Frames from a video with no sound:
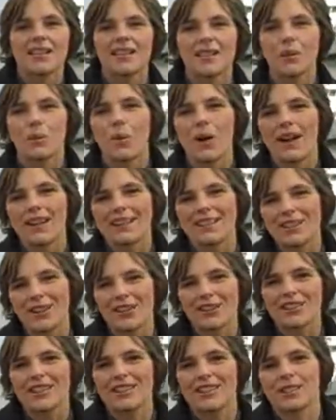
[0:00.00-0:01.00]
So why is
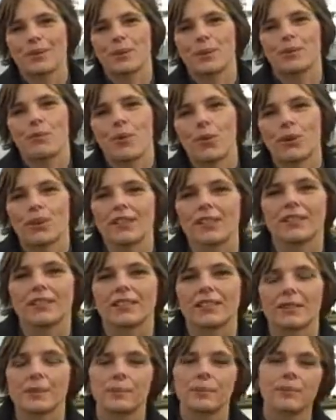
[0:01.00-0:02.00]
content so important?
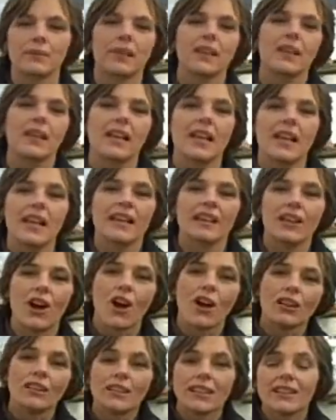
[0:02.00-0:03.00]
In an
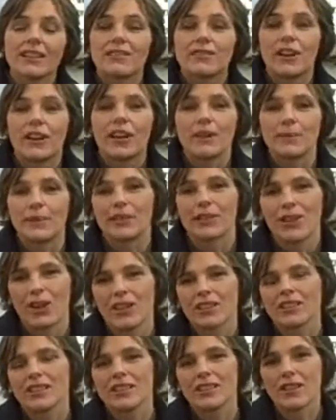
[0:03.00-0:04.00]
online environment,
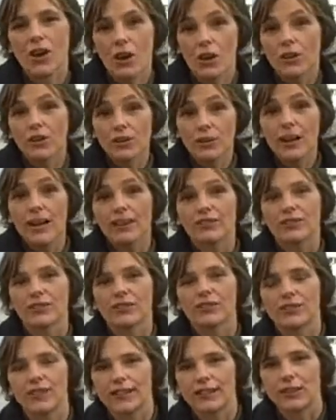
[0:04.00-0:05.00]
content is all you have to
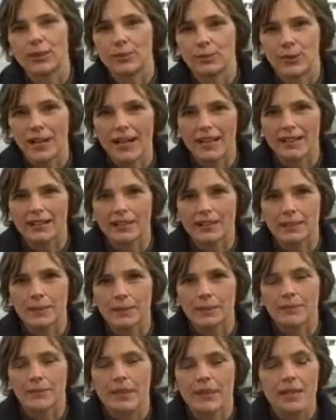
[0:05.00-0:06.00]
reflect your brand.
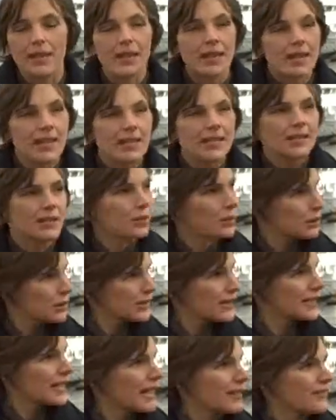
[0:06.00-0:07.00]
So
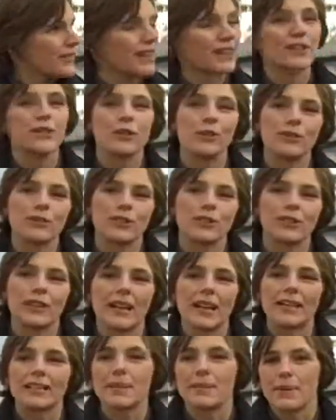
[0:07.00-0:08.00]
looking at
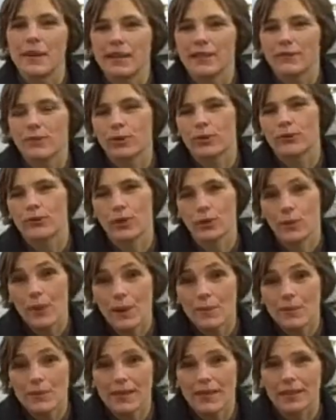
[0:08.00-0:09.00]
Vancouver as a metaphor for a
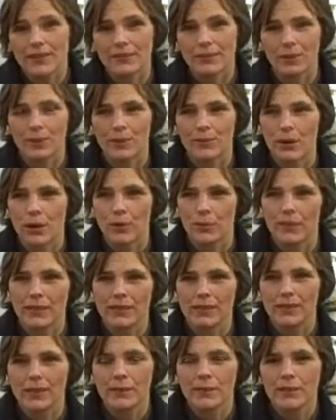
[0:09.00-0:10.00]
website for a
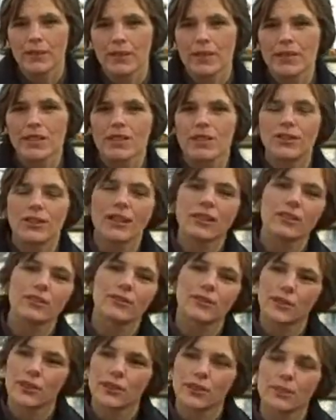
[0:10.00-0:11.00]
moment, you get
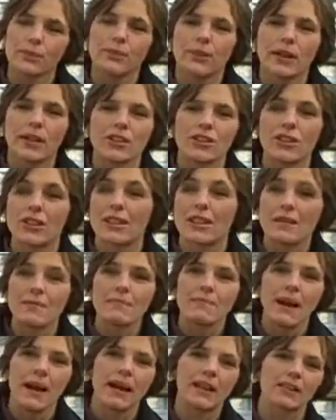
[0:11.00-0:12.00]
your first impression and
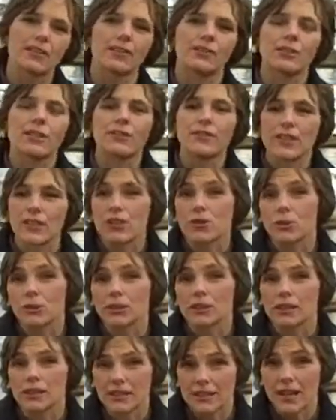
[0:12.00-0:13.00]
impact through its
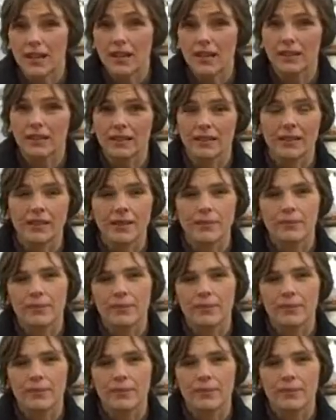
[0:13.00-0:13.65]
visual design.